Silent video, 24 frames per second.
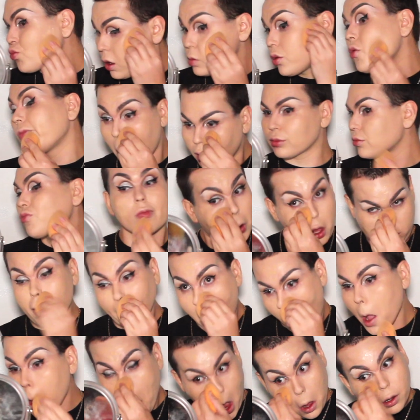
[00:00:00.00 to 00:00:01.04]
in
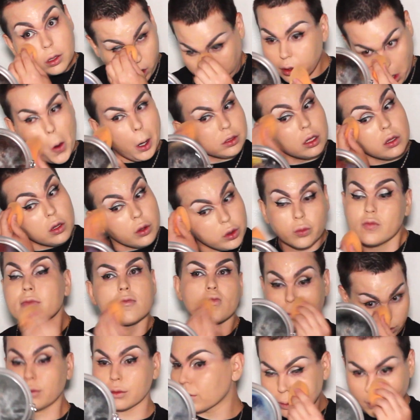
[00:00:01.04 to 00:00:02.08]
Medium Sand, and I went